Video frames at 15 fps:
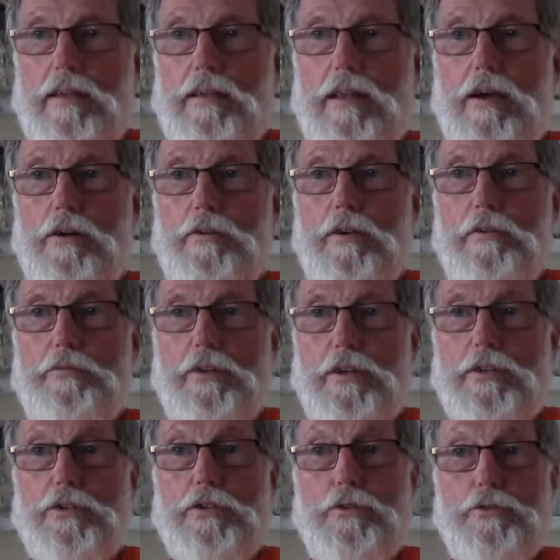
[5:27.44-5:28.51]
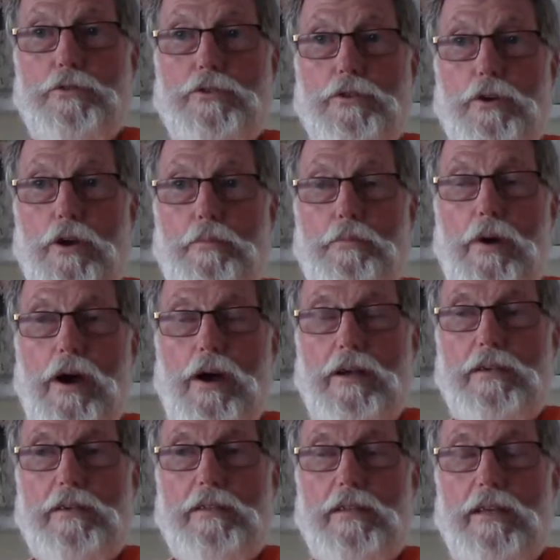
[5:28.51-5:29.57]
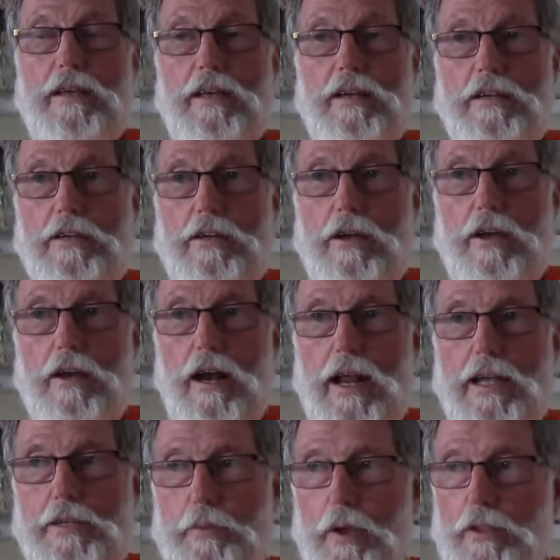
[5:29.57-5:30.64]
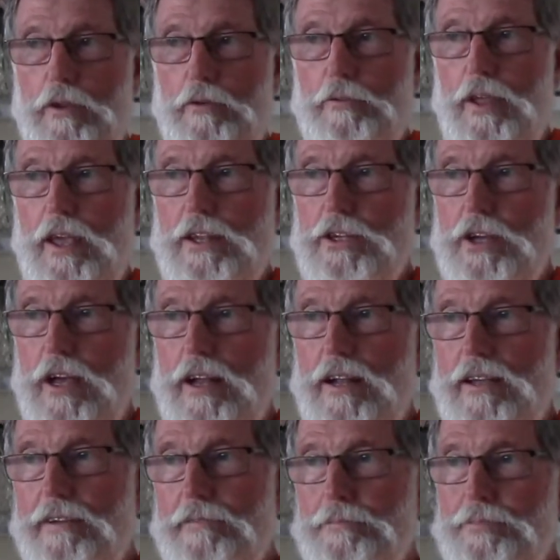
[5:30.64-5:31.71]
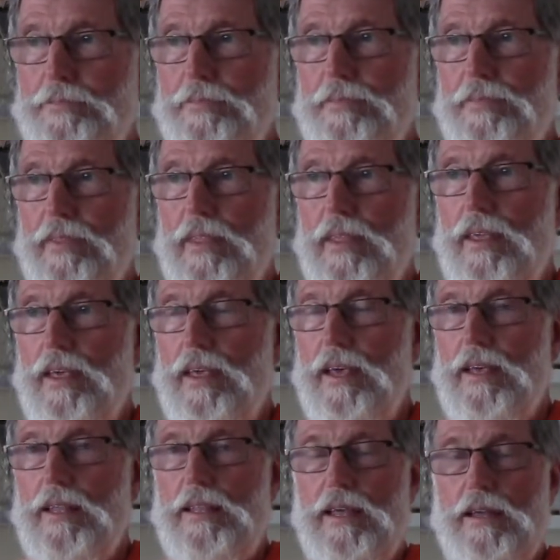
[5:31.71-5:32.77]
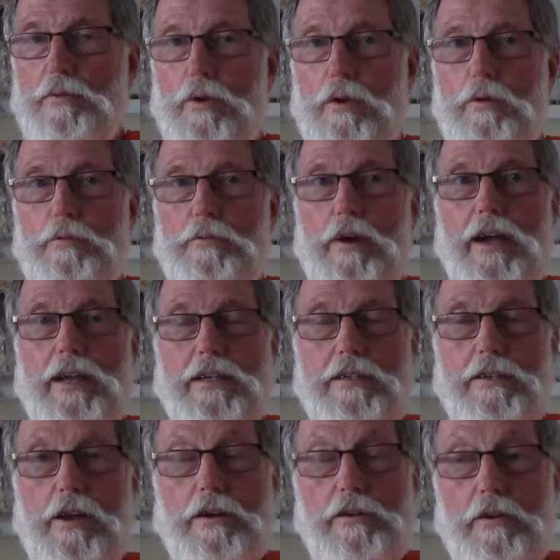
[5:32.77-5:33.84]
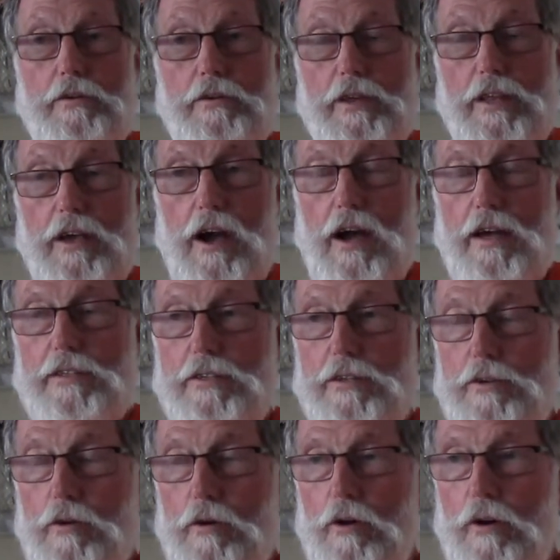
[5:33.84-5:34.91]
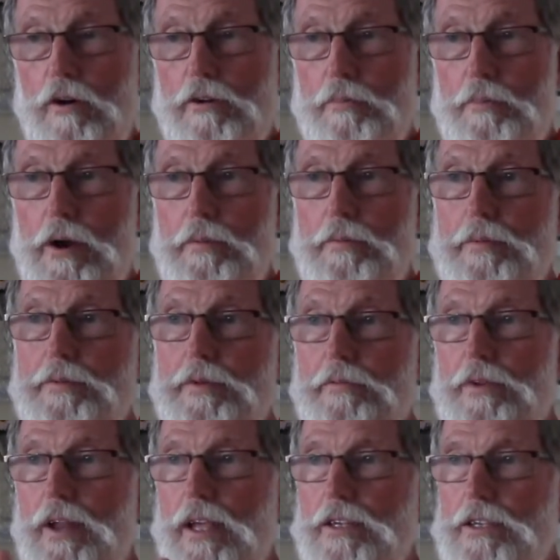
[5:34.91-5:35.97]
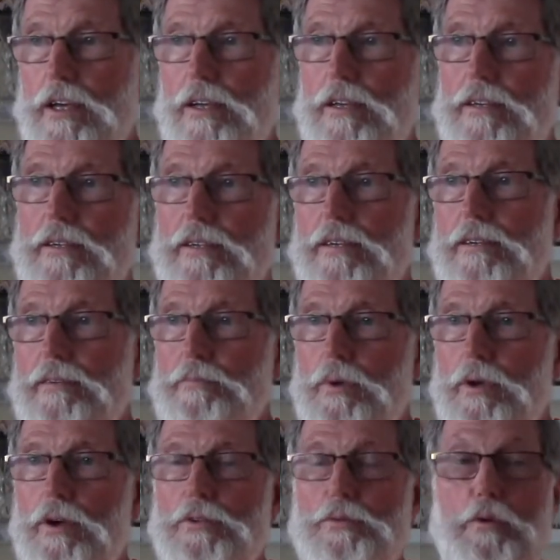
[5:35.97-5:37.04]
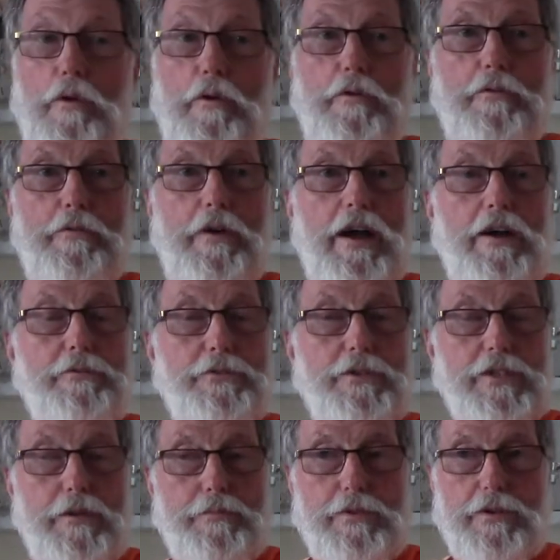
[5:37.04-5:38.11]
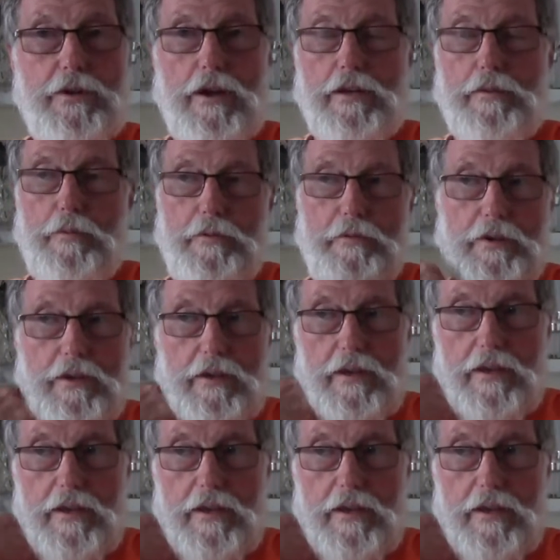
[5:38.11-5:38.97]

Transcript: Now, if it is used to command the internal aspect of nature, then we will find not only the answer to all problems of nature, because we have found the substratum of it,